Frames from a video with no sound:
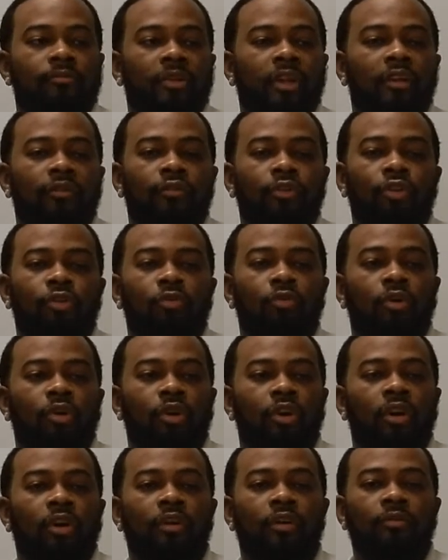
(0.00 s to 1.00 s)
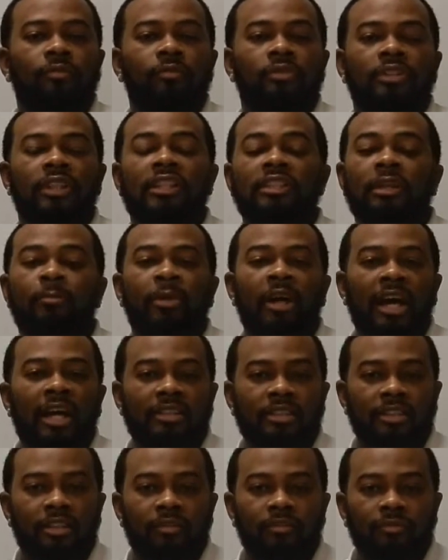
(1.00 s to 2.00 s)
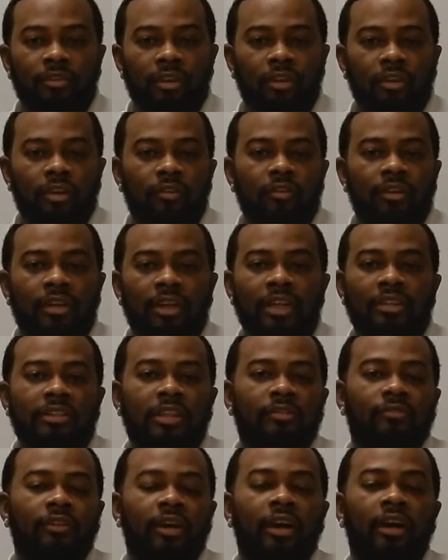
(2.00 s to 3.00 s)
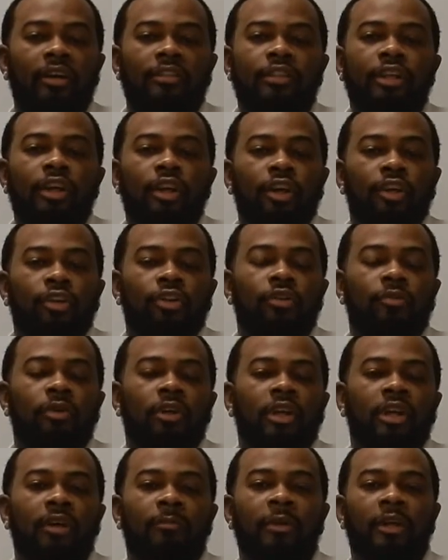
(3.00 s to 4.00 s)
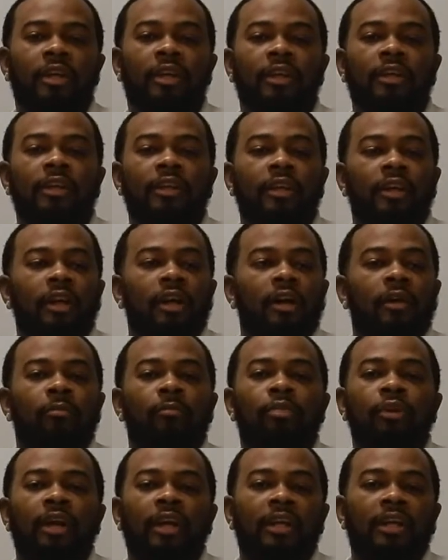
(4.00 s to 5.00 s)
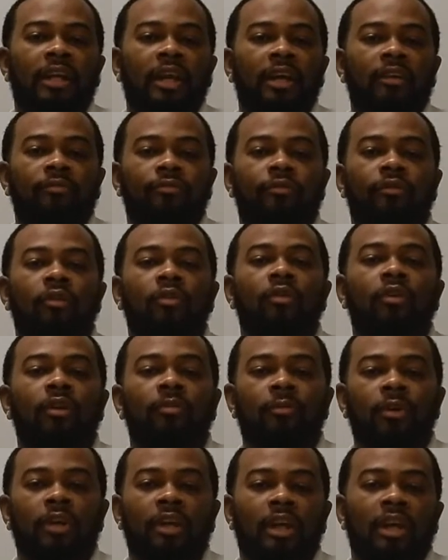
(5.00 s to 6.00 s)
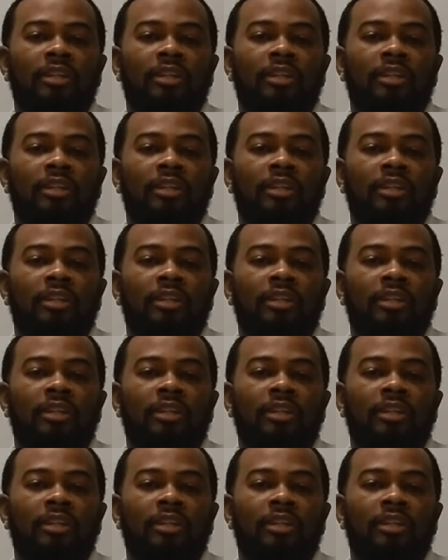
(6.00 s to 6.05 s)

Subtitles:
if you were tested positive for the COVID-19 virus, you would come in, bring that form.